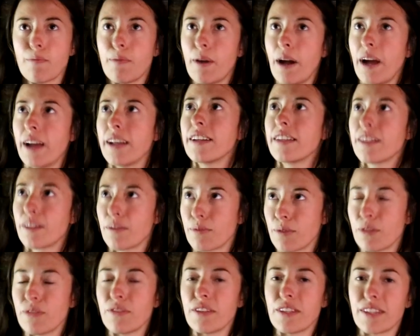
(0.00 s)
but the
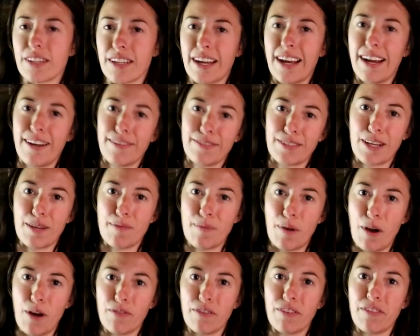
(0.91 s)
roof is gonna have to come
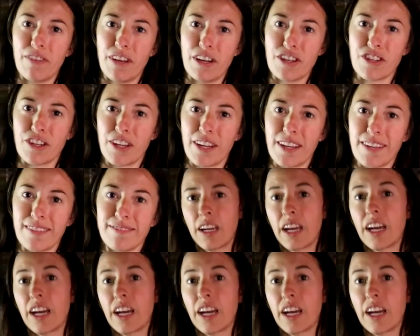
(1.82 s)
off eventually.